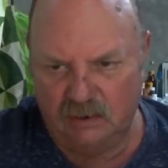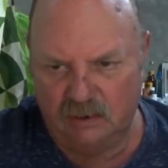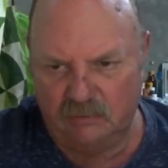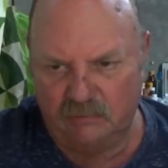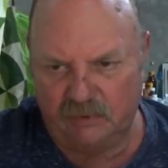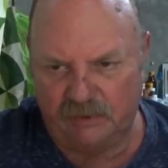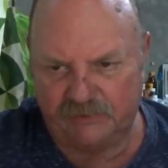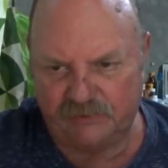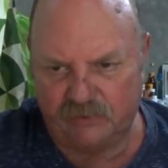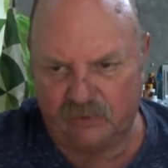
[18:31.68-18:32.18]

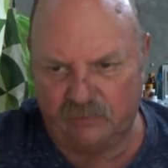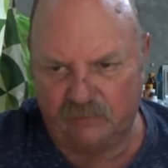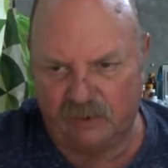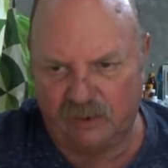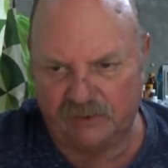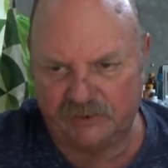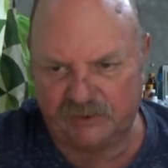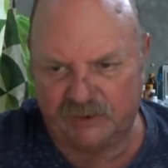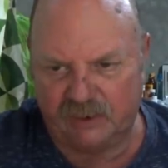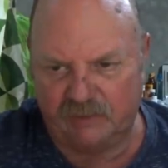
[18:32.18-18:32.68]
Make sure I'm
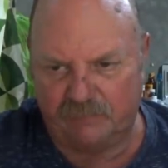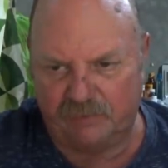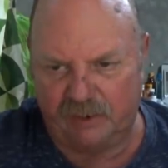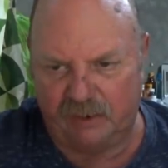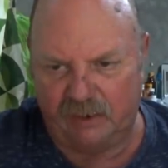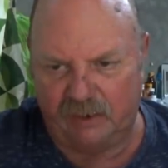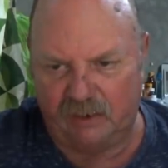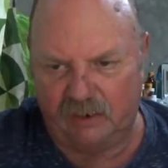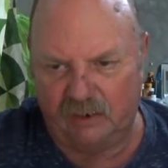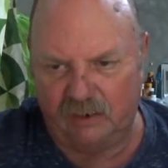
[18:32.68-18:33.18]
not
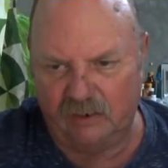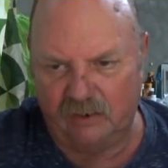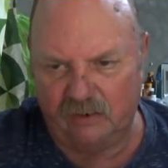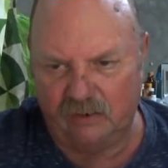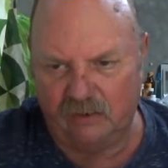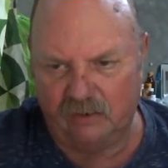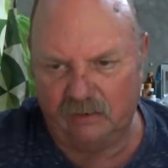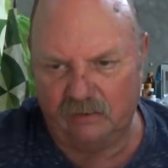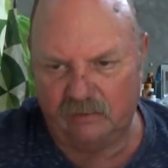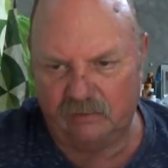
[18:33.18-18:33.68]
skipping any
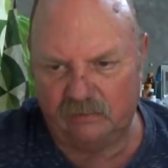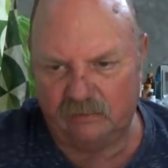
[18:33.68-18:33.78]
here.